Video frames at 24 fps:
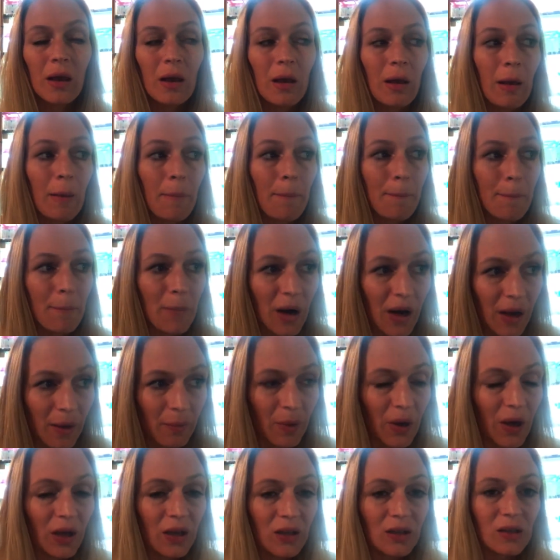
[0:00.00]
in my
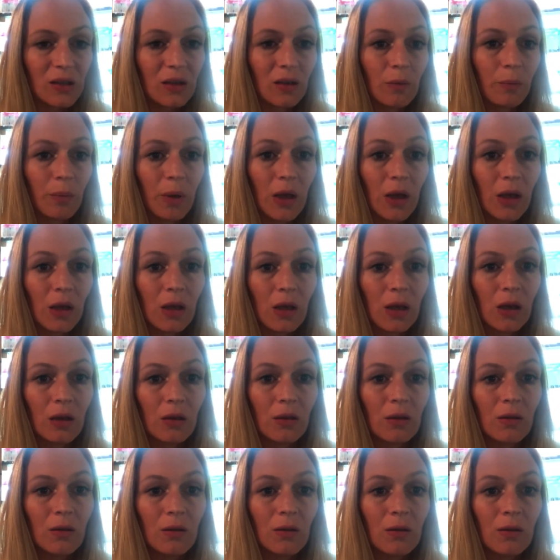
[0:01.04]
personal
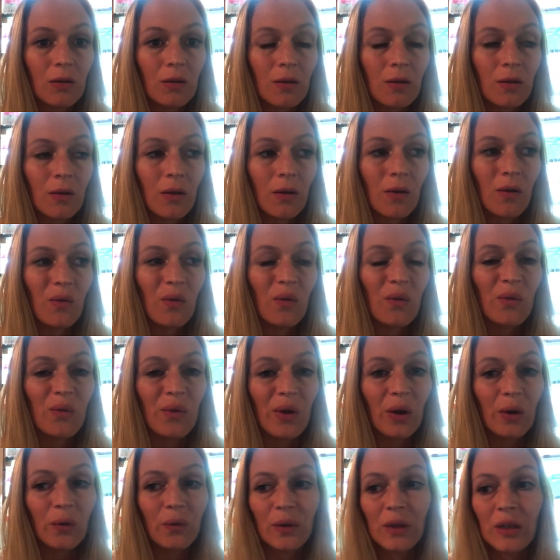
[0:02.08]
opinion,
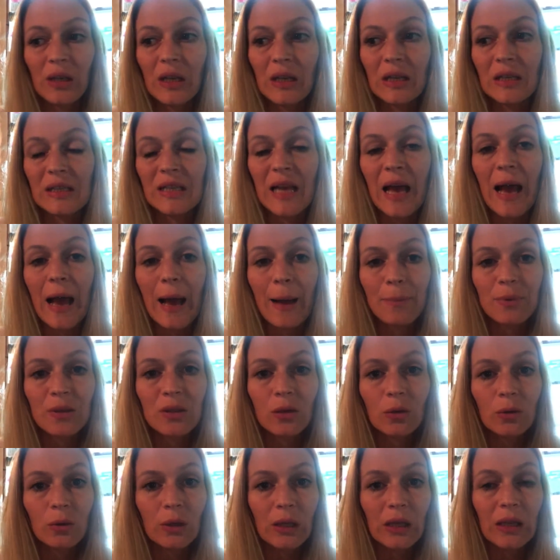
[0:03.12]
velvet is
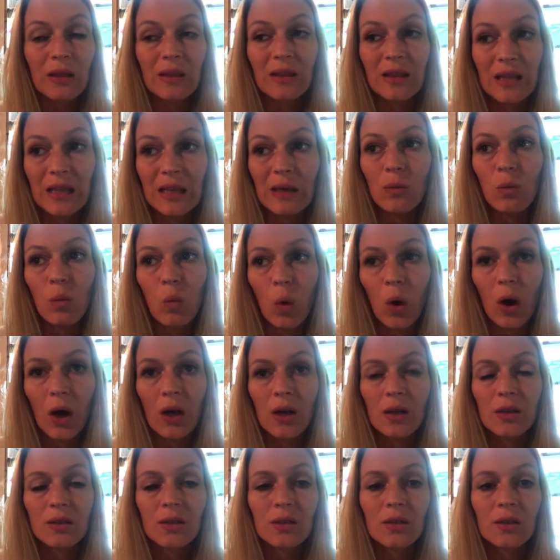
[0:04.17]
absolutely the
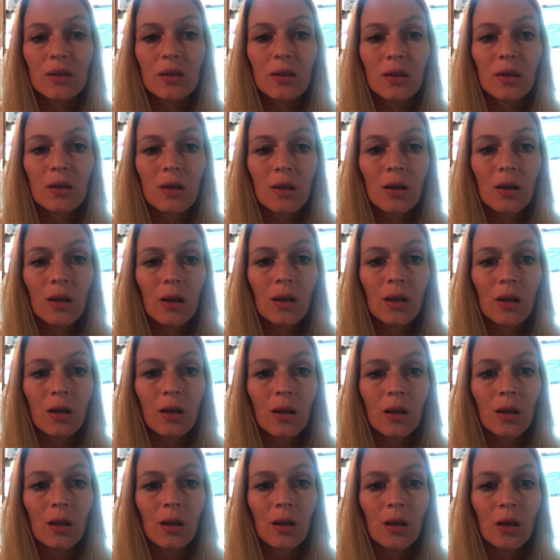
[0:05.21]
worst
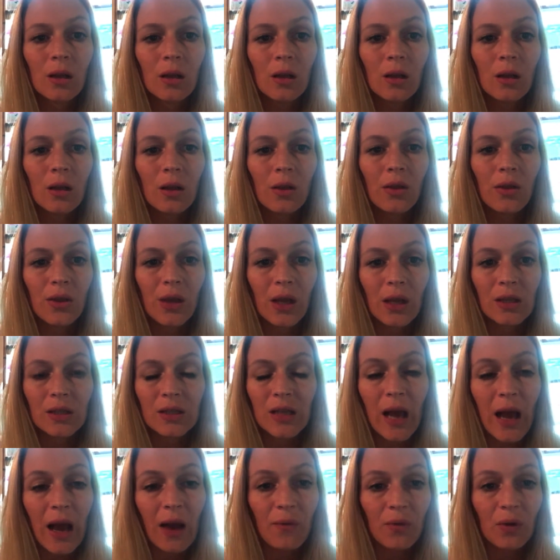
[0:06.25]
thing
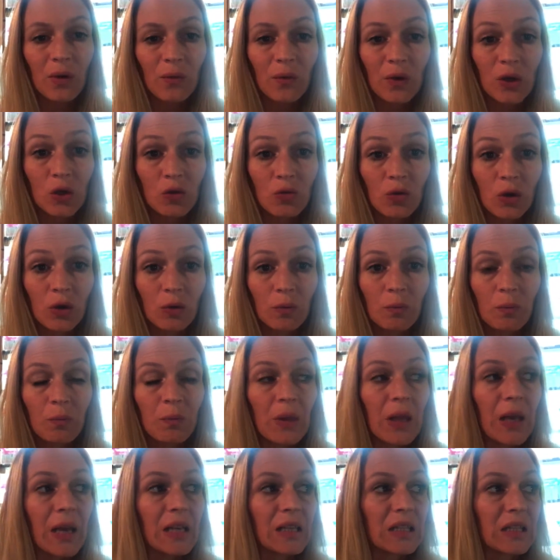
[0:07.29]
to have in a fish room,
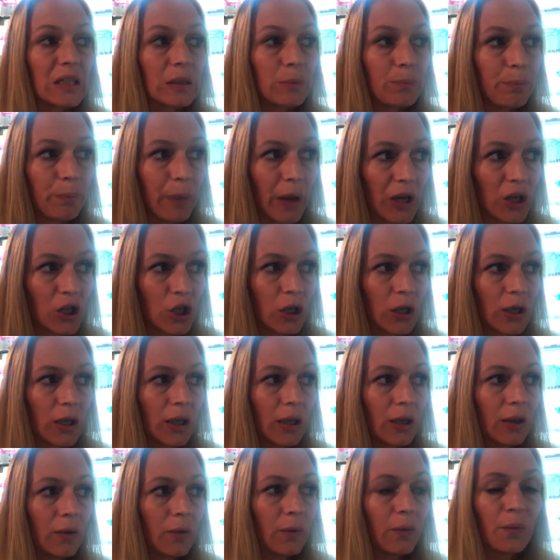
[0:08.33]

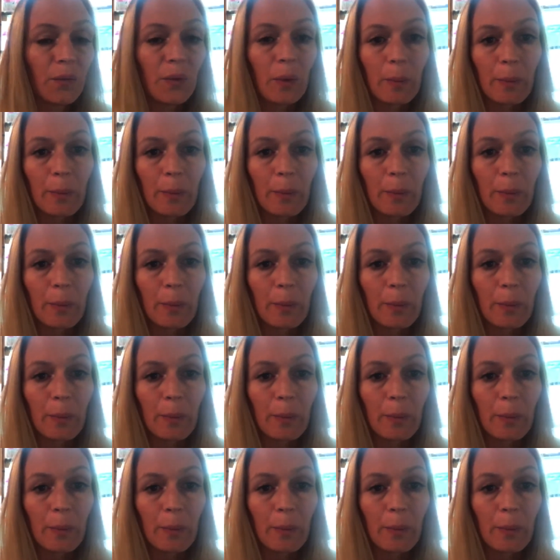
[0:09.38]
especially for